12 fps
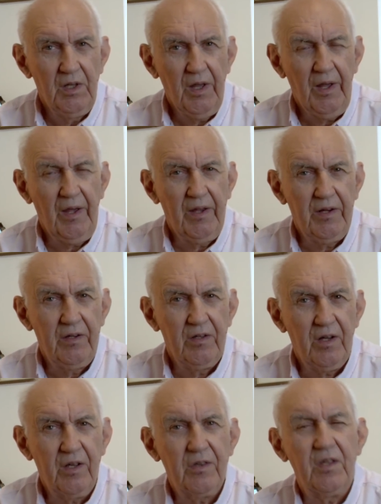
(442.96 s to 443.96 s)
And
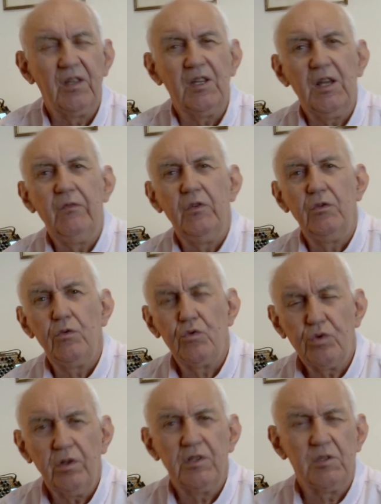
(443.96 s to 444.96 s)
I think even if you
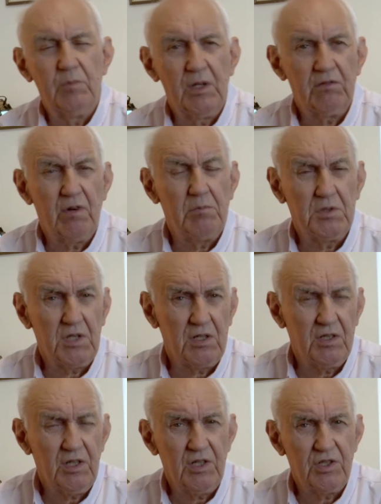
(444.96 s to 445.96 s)
try to make
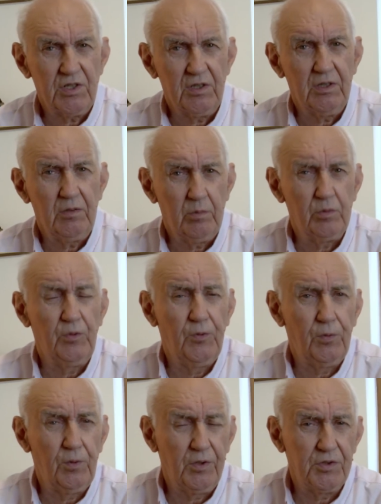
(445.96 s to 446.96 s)
representation, it will
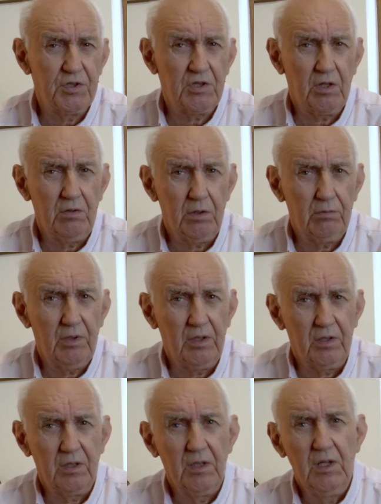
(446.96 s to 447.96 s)
fall on stony
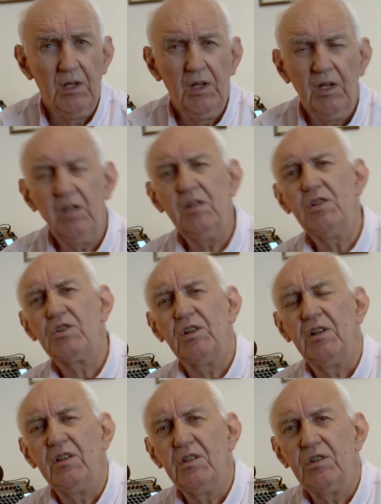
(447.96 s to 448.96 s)
ground.
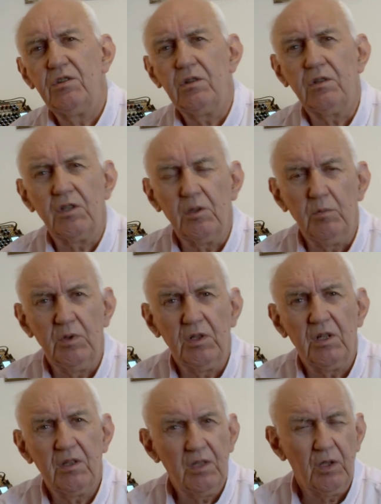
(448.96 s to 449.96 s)
Largely, this document,
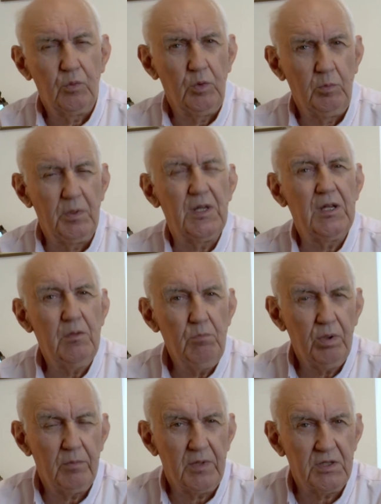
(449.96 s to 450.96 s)
I think, will be
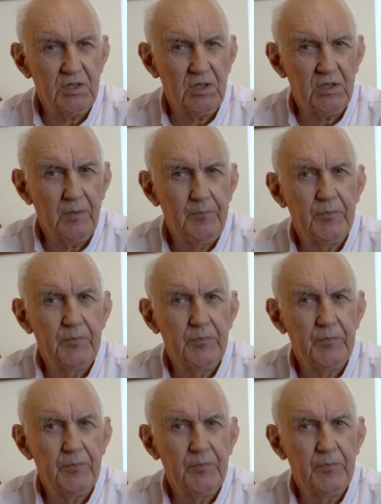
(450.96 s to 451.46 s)
implemented.